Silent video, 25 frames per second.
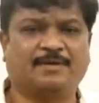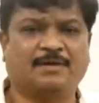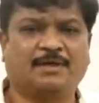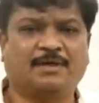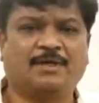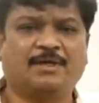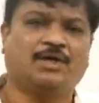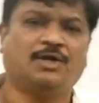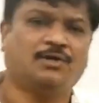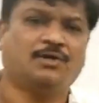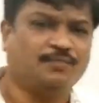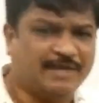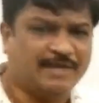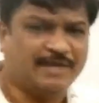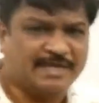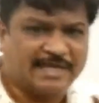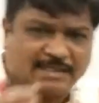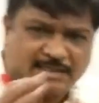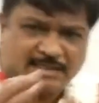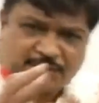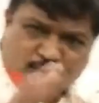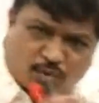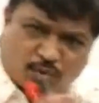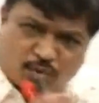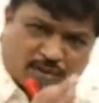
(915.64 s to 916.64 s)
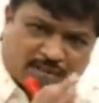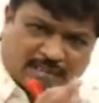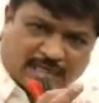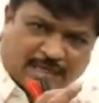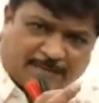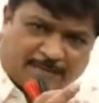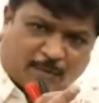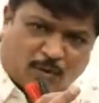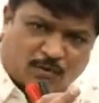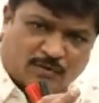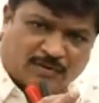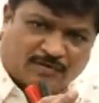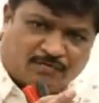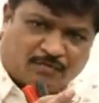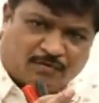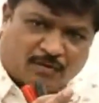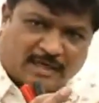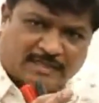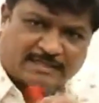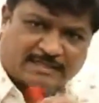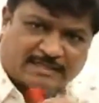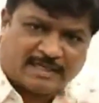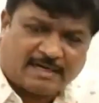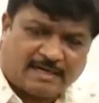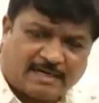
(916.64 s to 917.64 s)
We can store the amount of
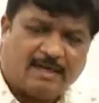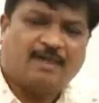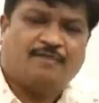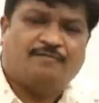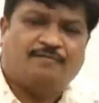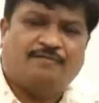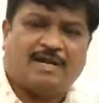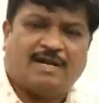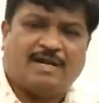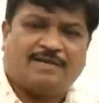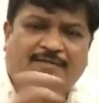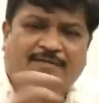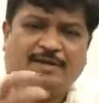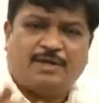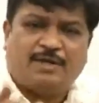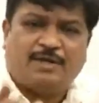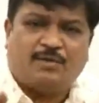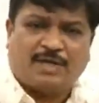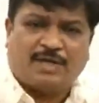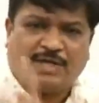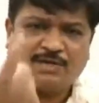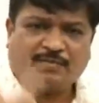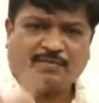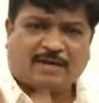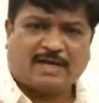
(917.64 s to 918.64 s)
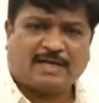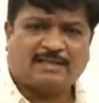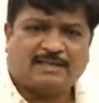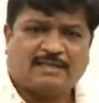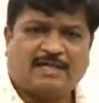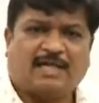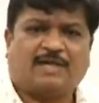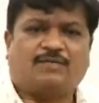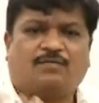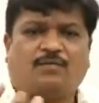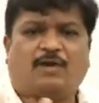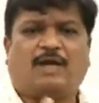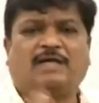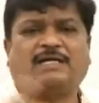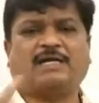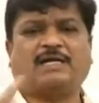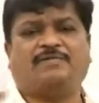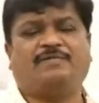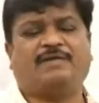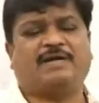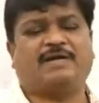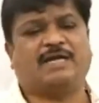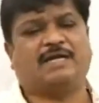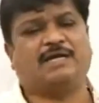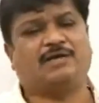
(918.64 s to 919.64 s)
water whenever you require, that water we
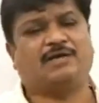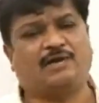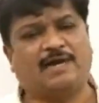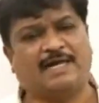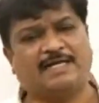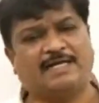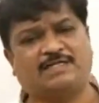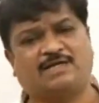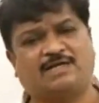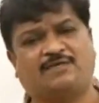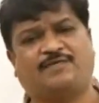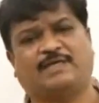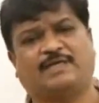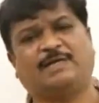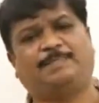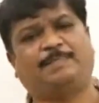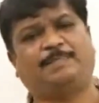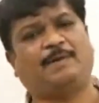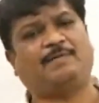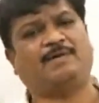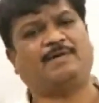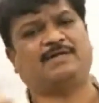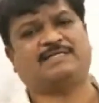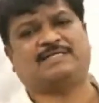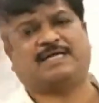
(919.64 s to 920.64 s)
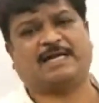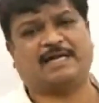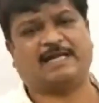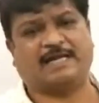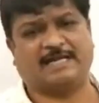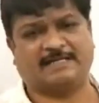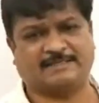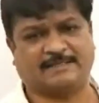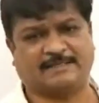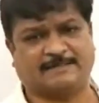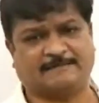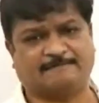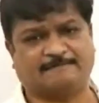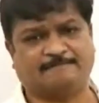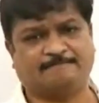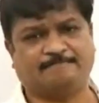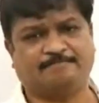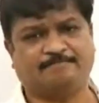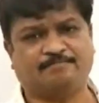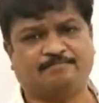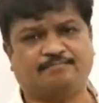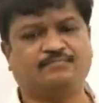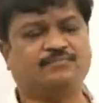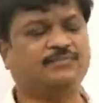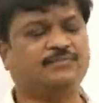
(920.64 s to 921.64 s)
can utilize for the power generation.
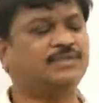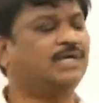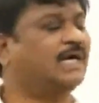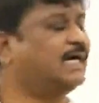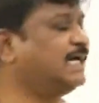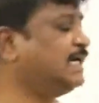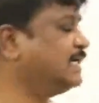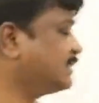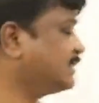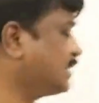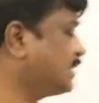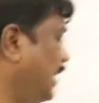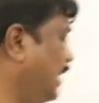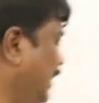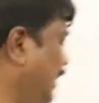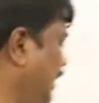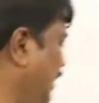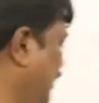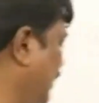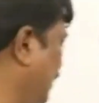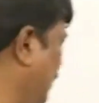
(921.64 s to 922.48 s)
That is called a